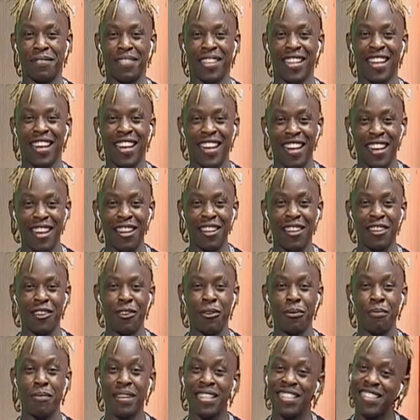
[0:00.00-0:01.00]
Hey, you
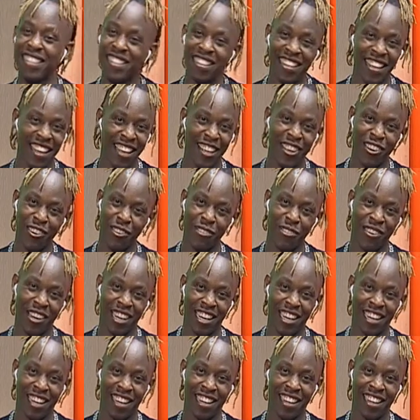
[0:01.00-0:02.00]
meskia hiyo
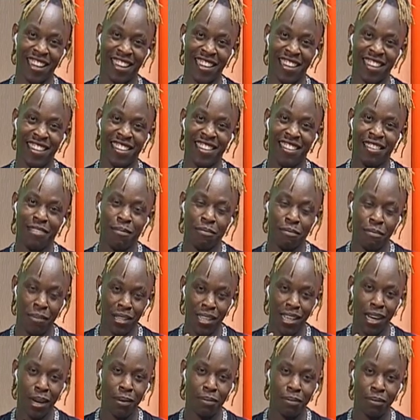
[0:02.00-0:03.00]
bana.
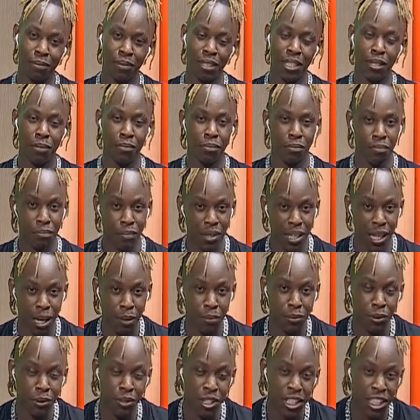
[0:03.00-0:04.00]
Big up
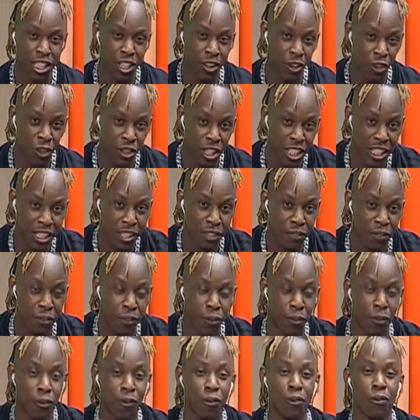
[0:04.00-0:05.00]
to G.O.D.
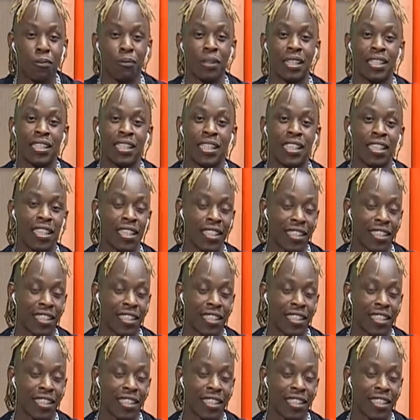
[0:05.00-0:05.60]
for Maze